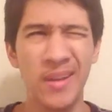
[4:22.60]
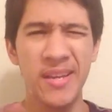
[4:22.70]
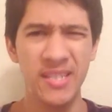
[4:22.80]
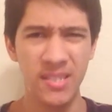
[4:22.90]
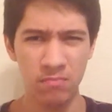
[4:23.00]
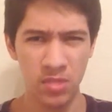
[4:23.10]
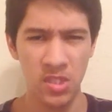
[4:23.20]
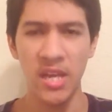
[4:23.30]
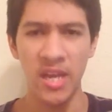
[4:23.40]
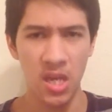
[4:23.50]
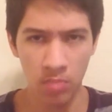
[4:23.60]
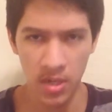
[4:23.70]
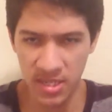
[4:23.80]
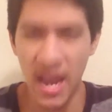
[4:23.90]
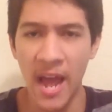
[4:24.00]
I guess, psychic
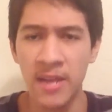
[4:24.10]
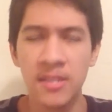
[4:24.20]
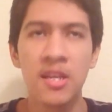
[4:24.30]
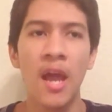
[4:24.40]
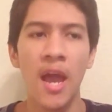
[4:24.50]
attacks,